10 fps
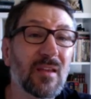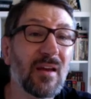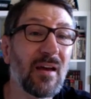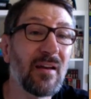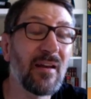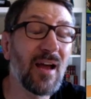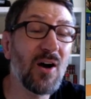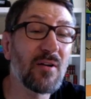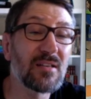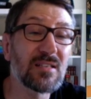And
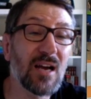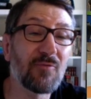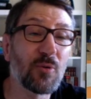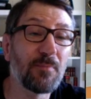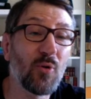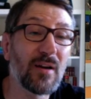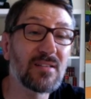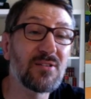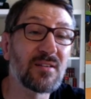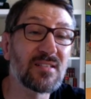now it is time for
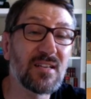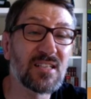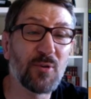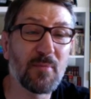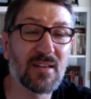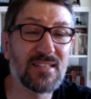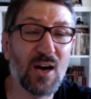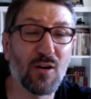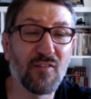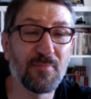points. You can see it's 3 minutes
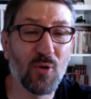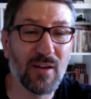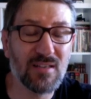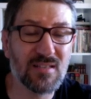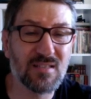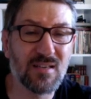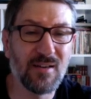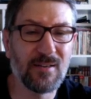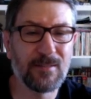now of points.